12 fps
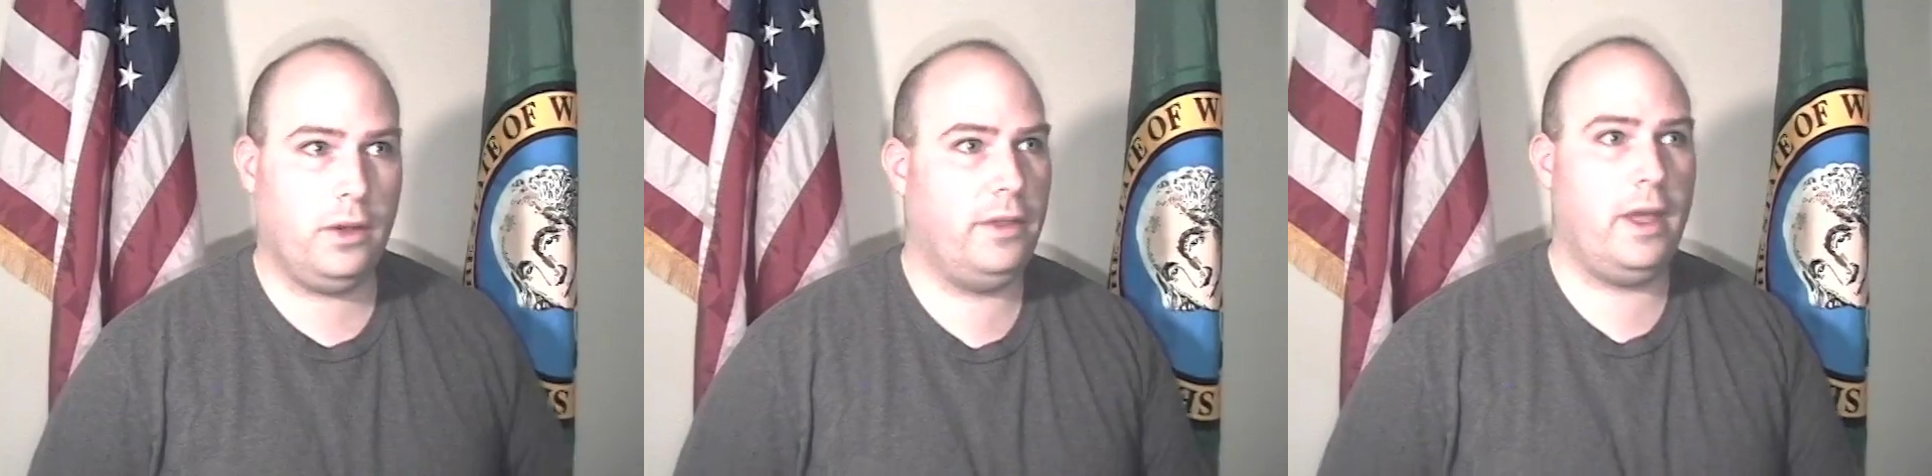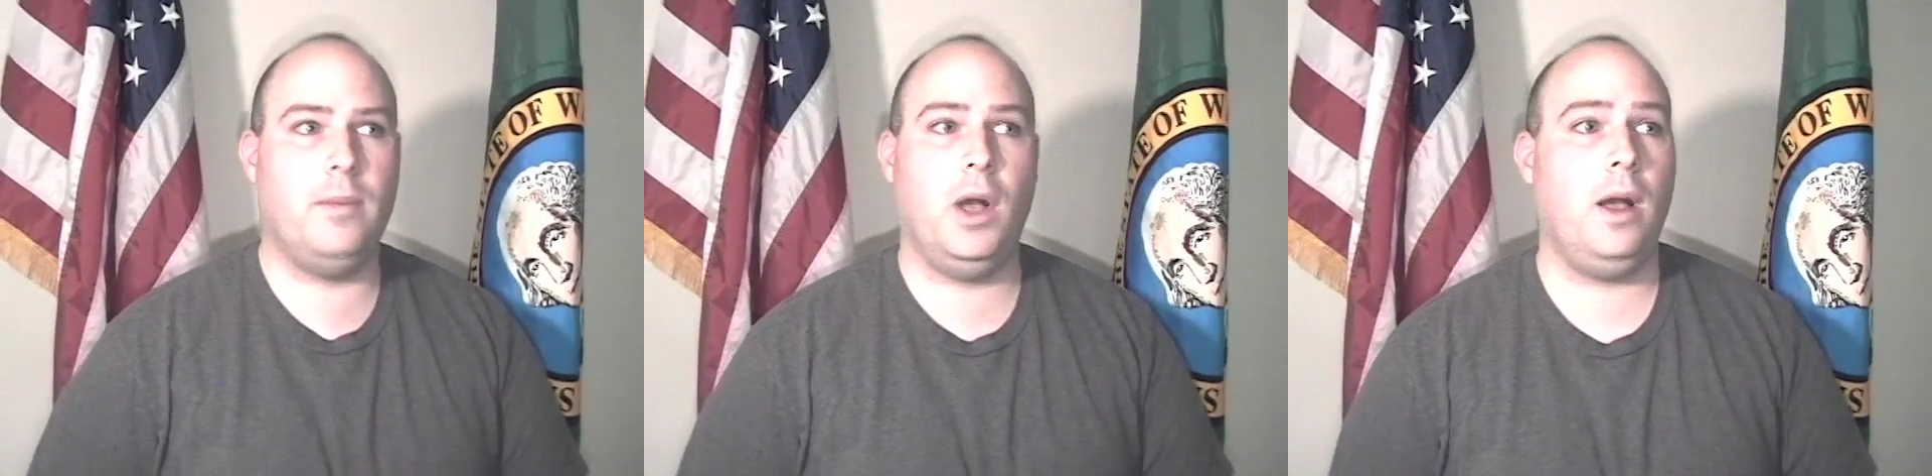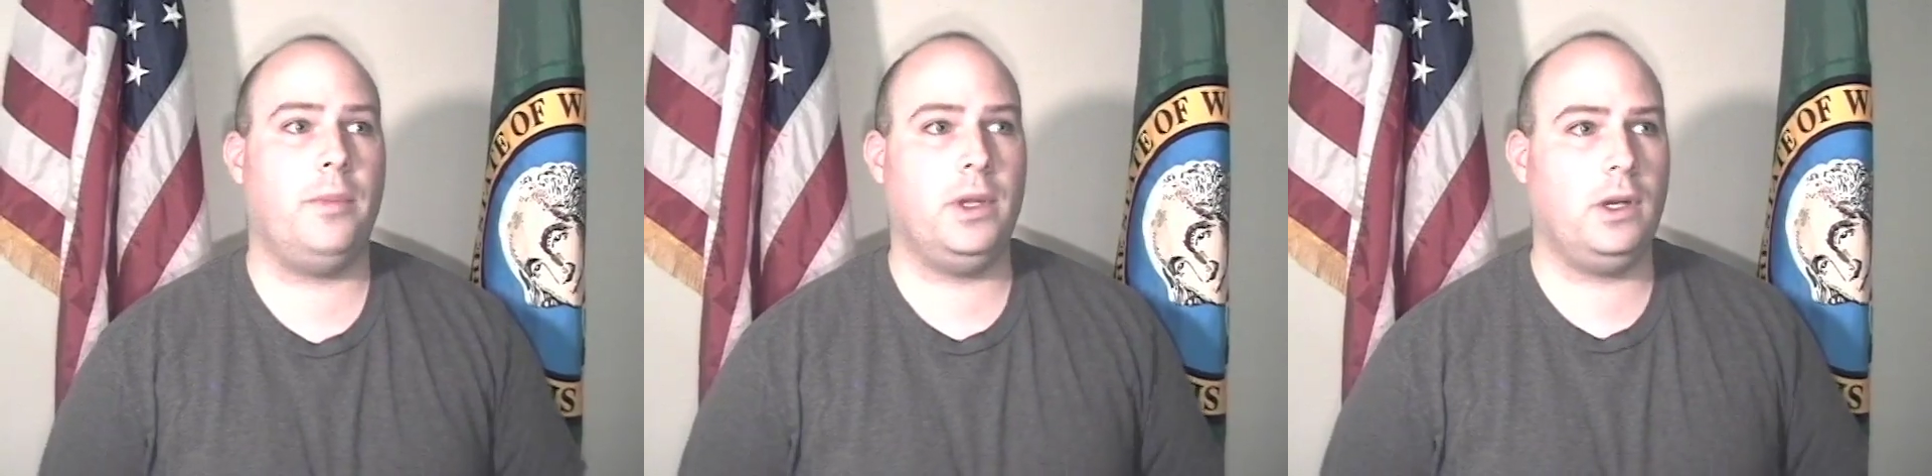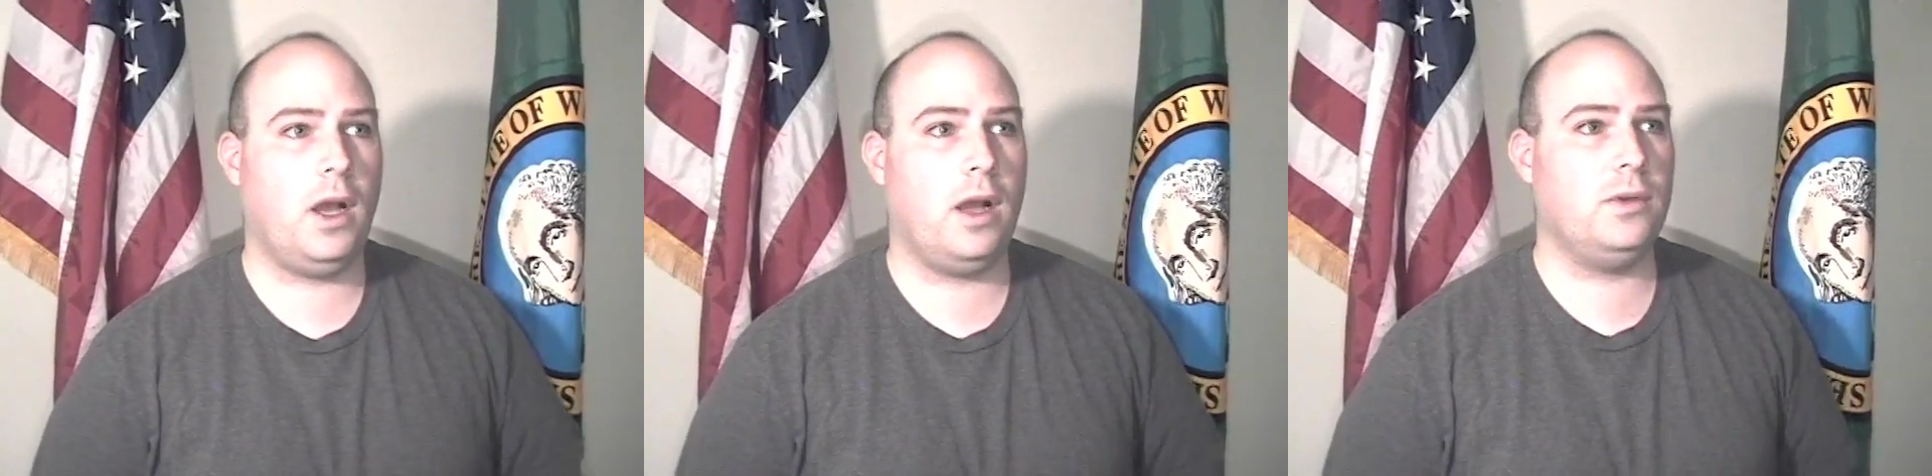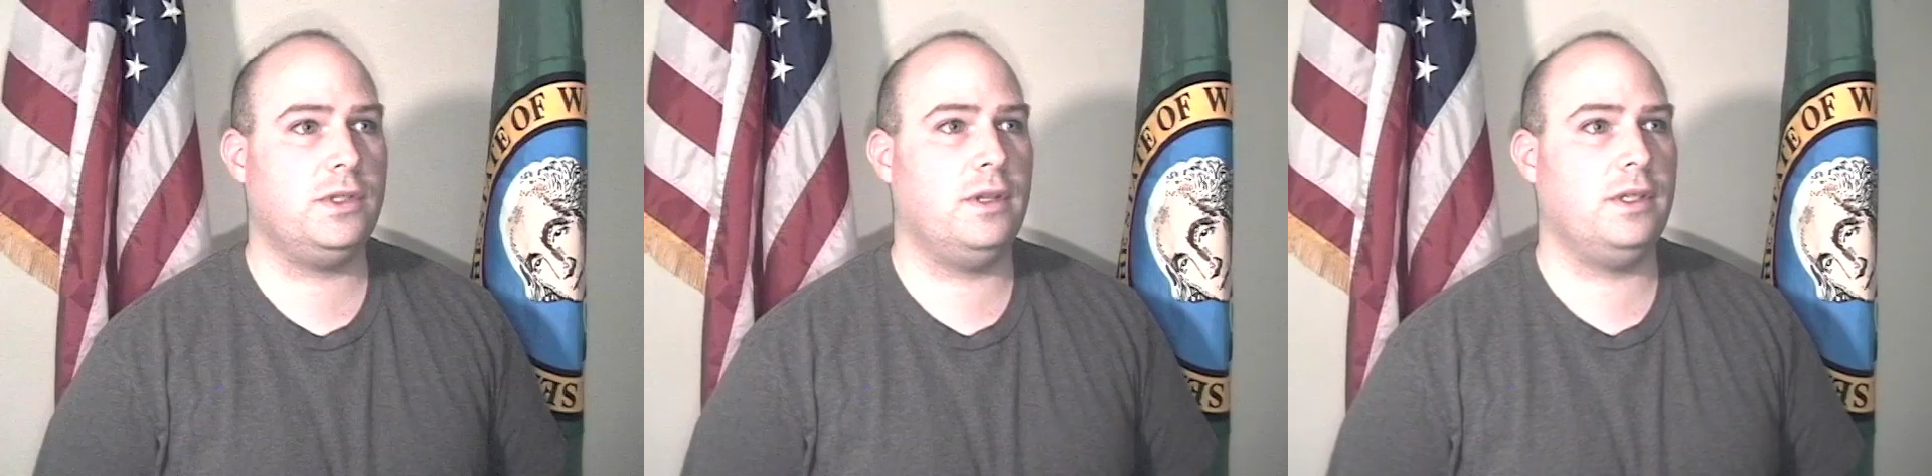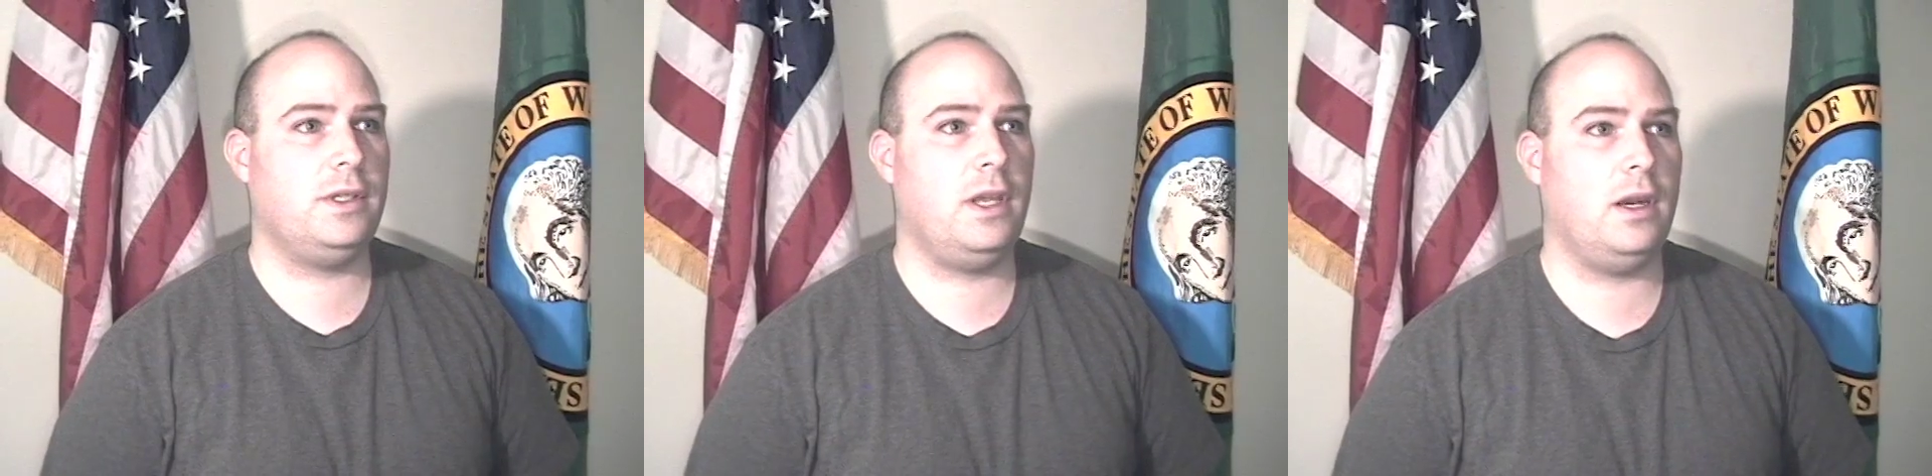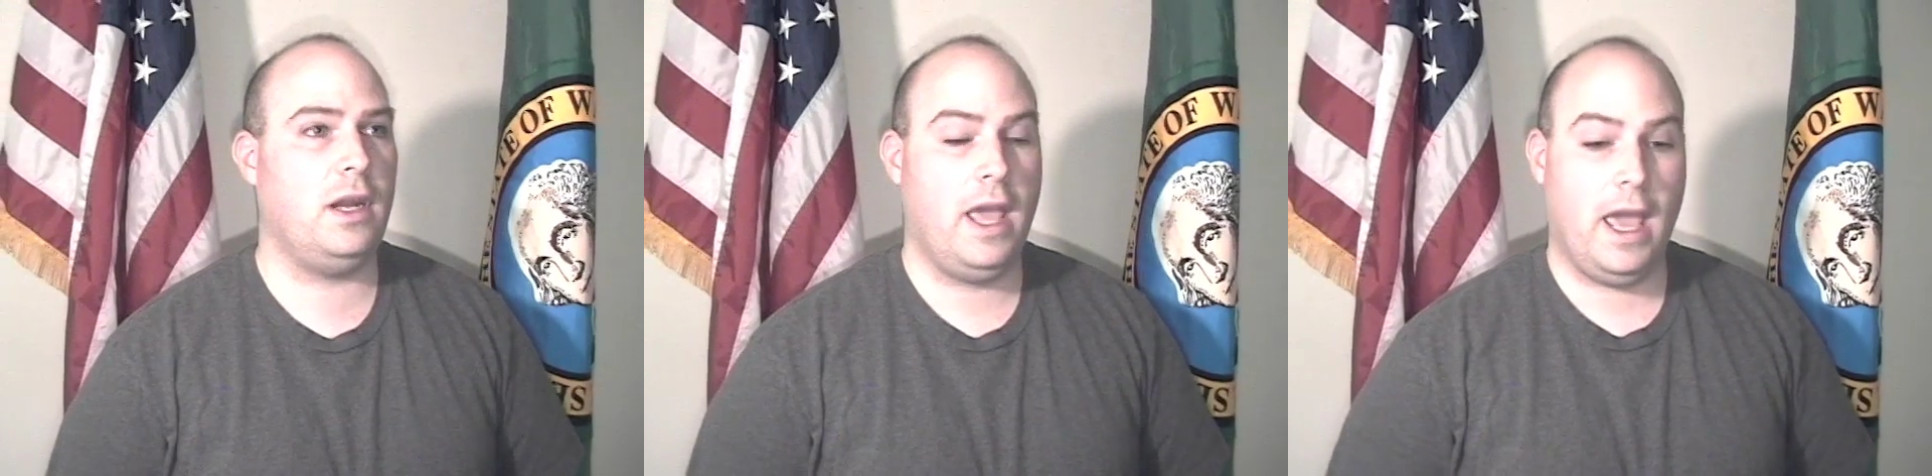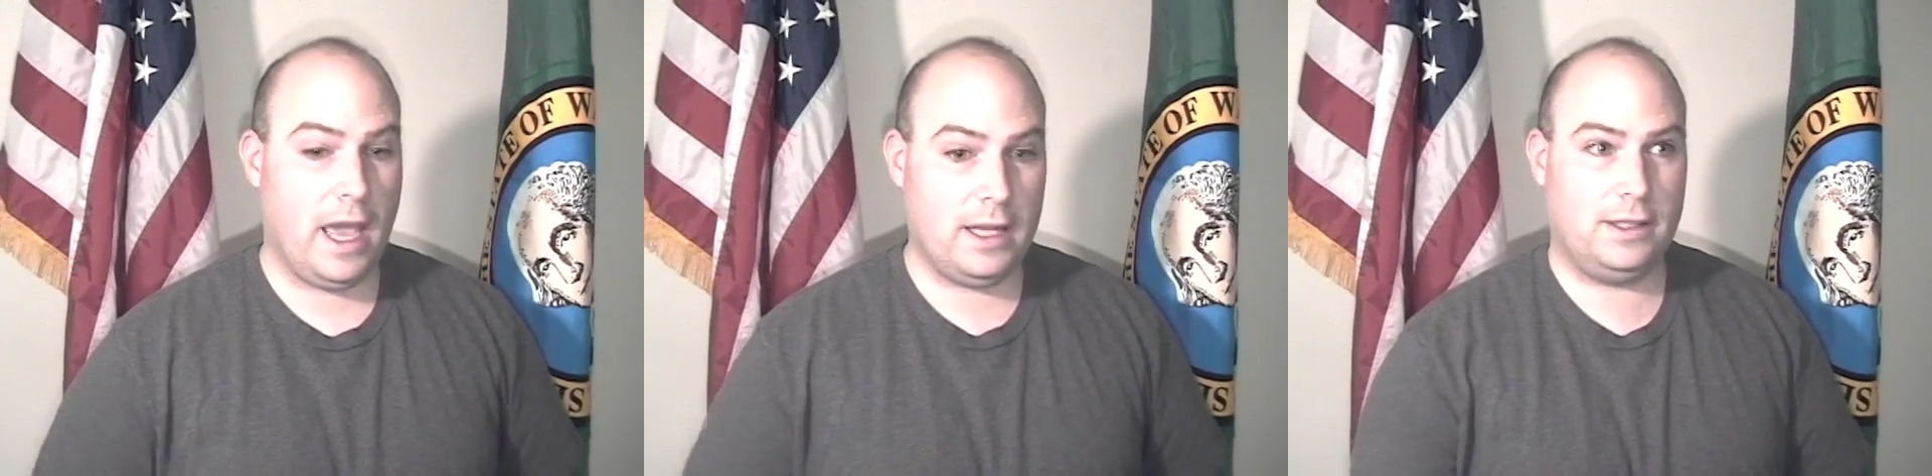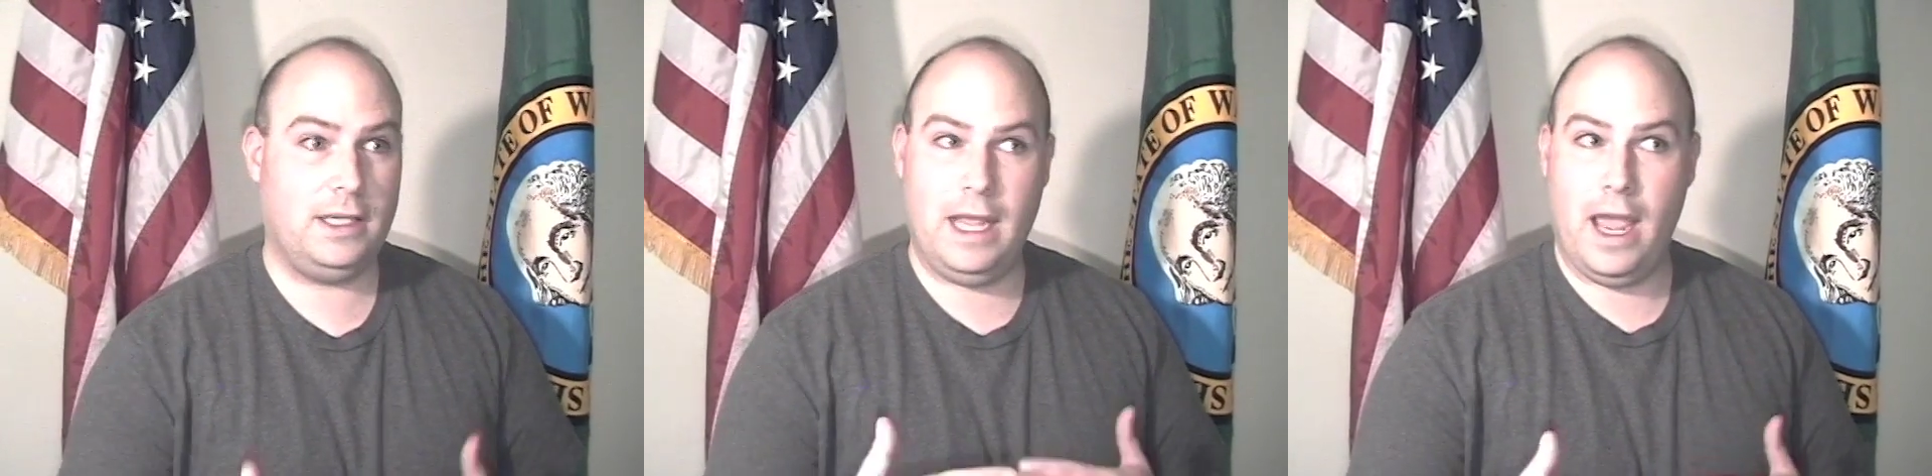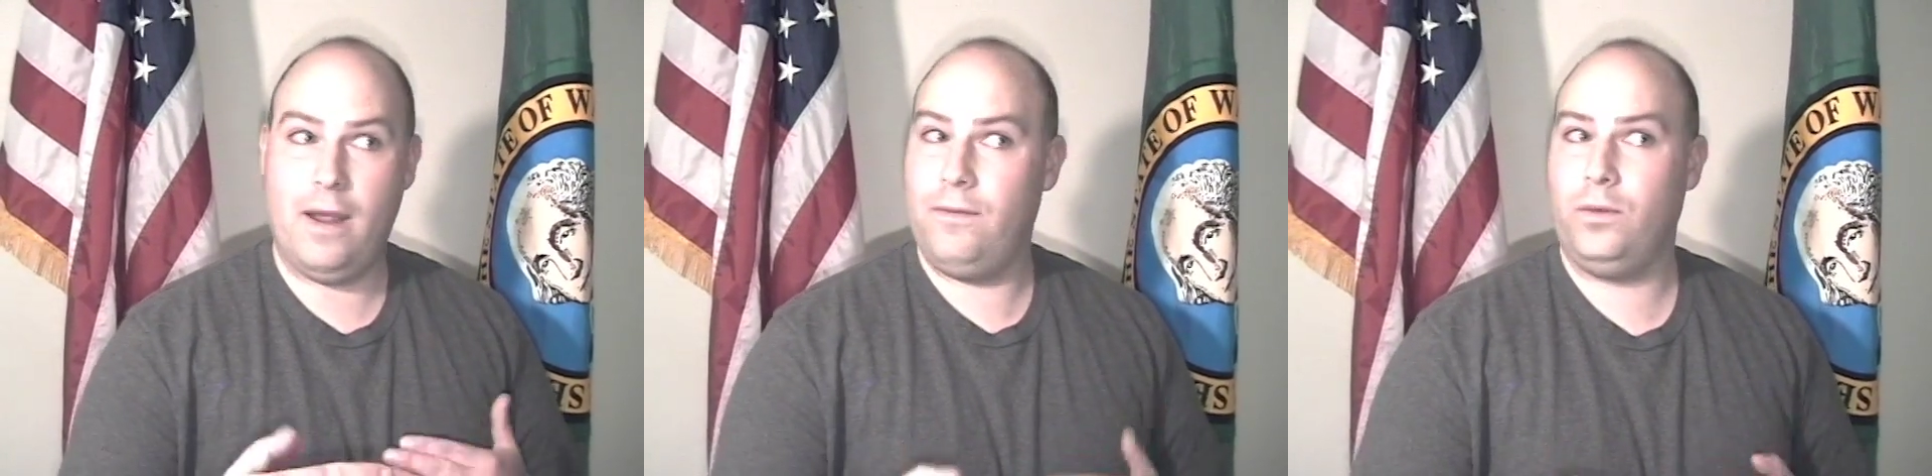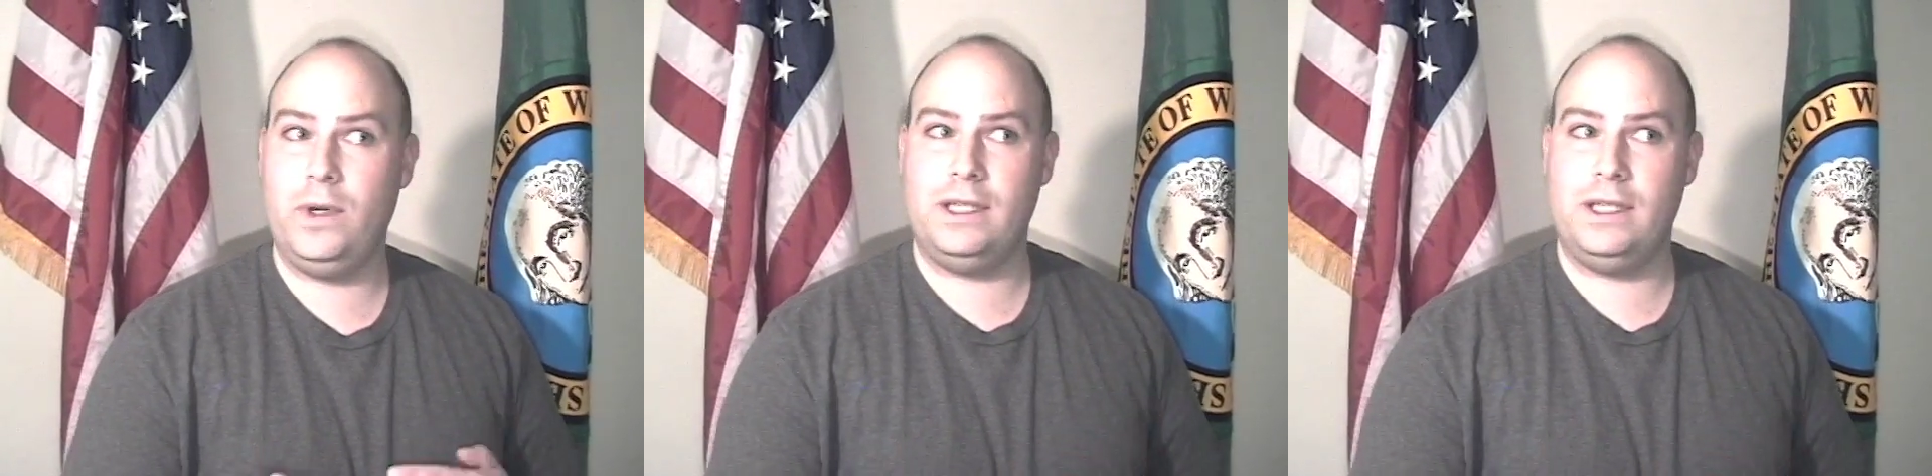them up in Congress and the Senate and see every